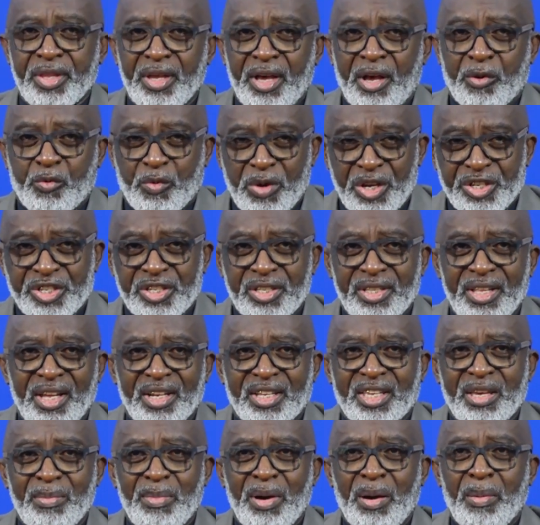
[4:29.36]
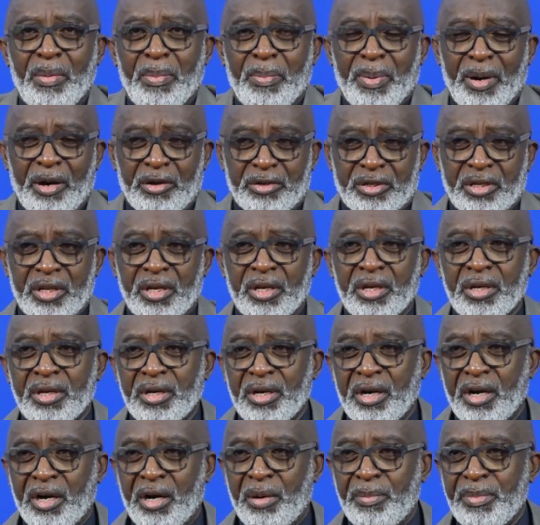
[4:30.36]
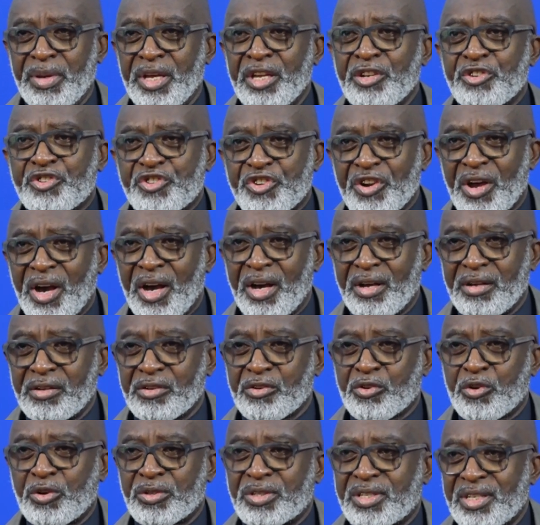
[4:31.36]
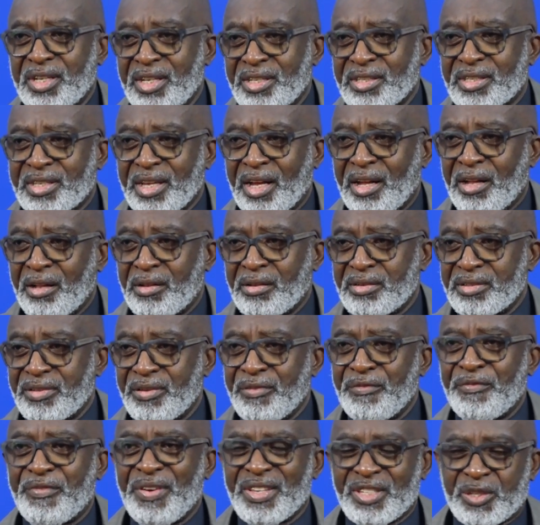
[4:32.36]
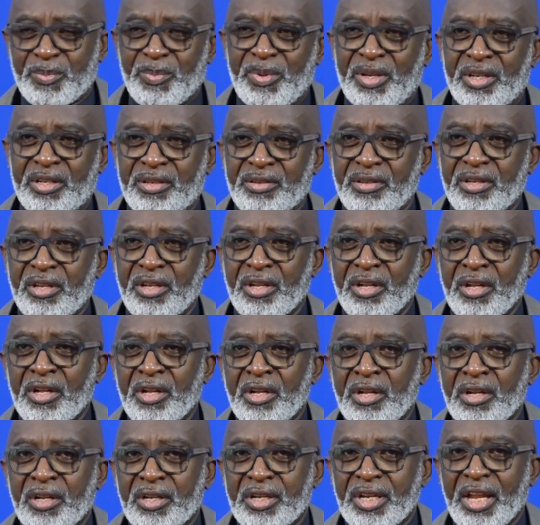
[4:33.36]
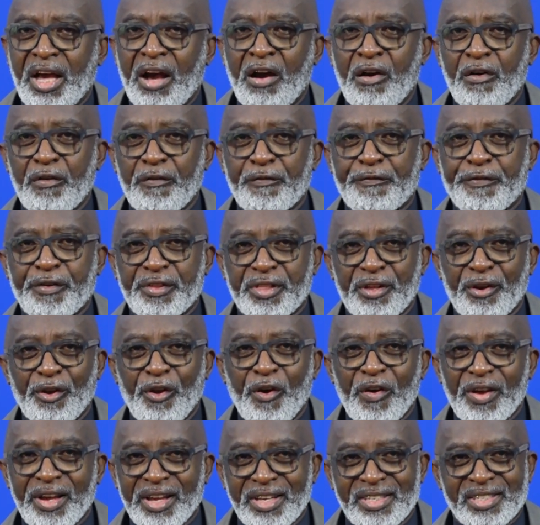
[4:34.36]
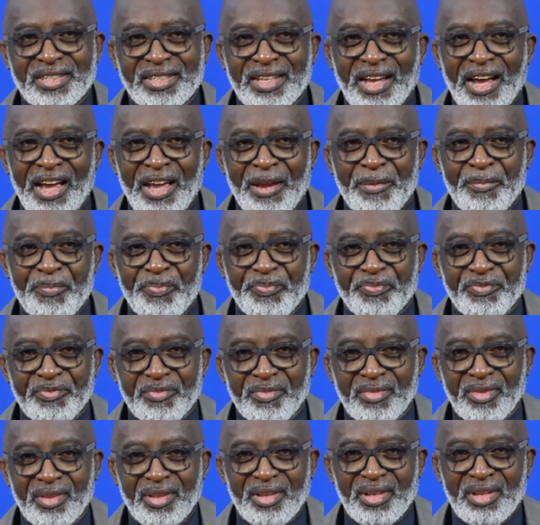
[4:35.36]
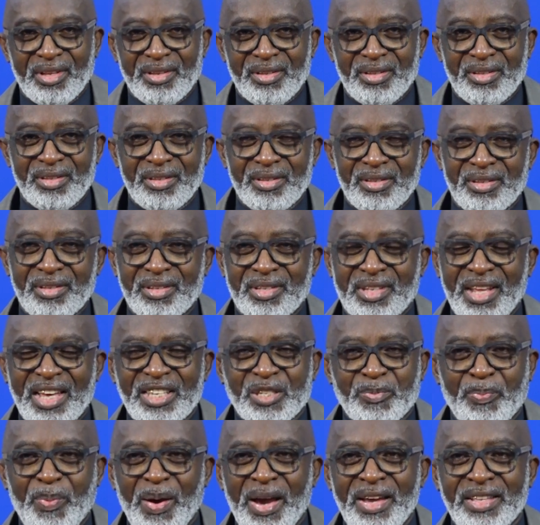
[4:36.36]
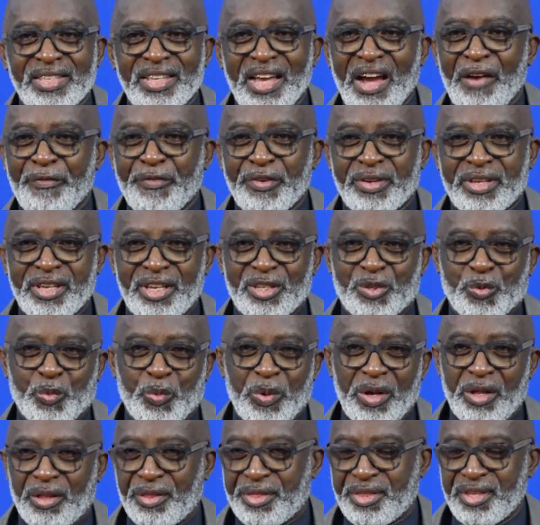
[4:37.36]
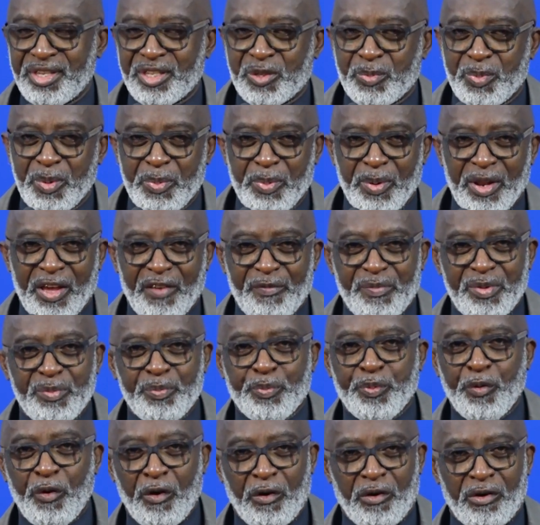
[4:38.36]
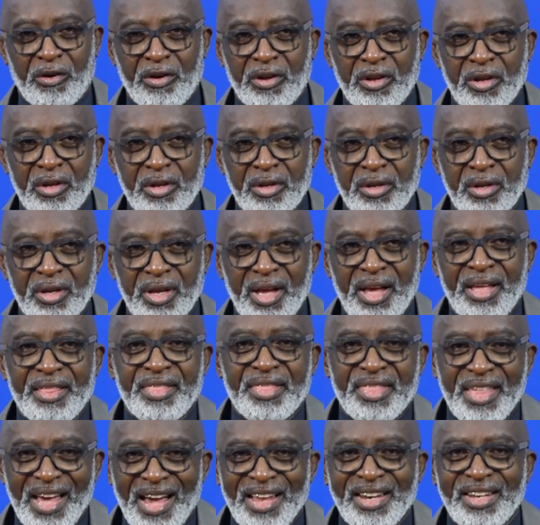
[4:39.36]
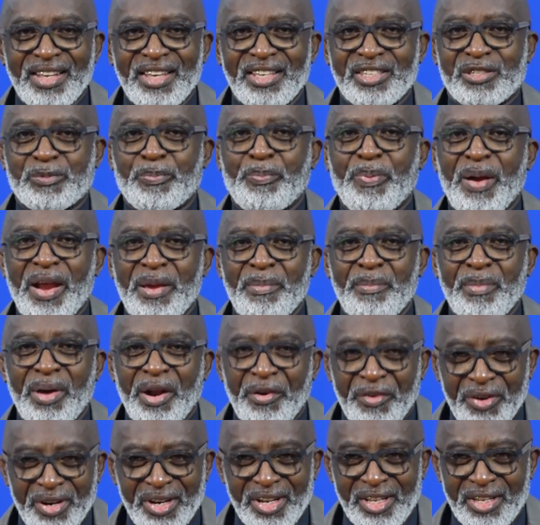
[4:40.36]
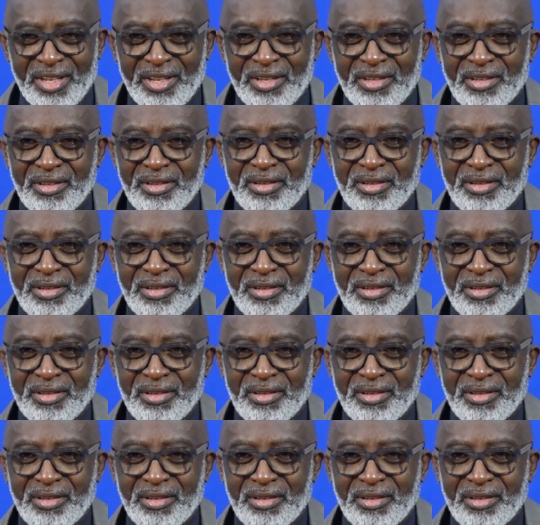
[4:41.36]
a question that came up about intra-continental investment. Now, for the longest time, despite Africa's wealth, its people have been poor. And that is primarily